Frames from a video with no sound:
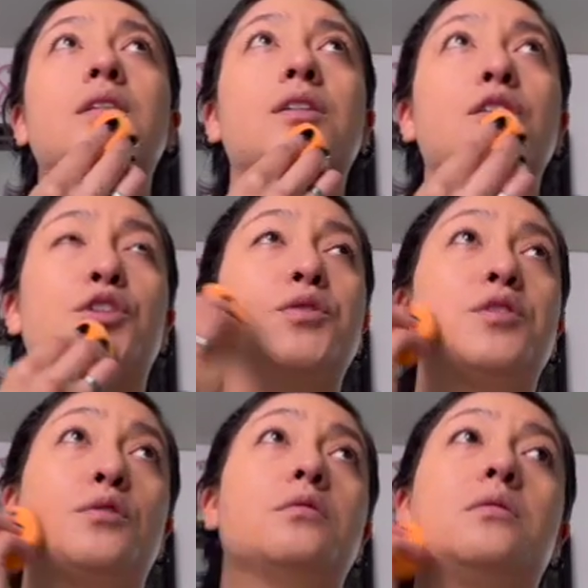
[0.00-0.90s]
She was
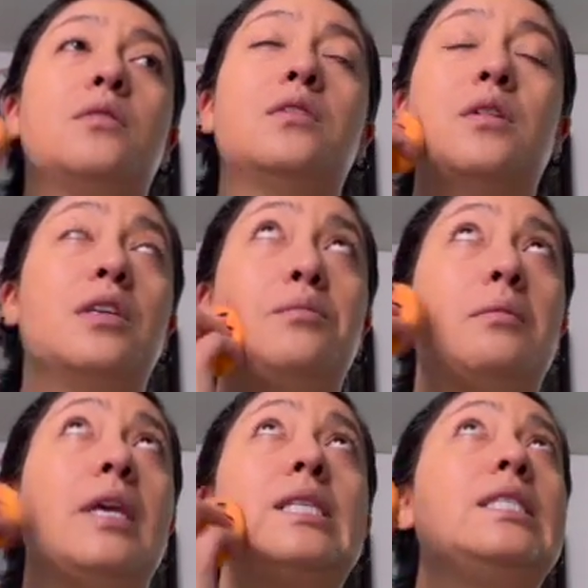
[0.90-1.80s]
an
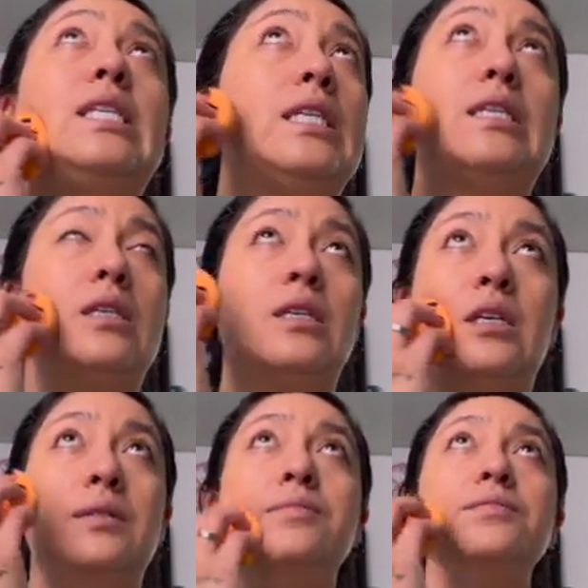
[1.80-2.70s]
amazing
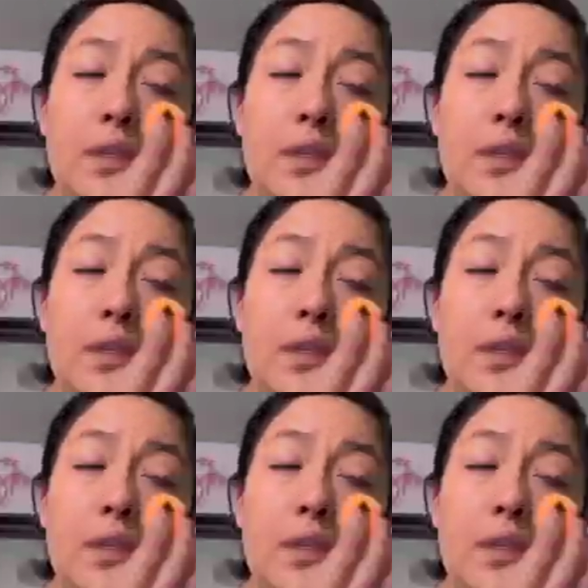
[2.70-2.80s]
mother.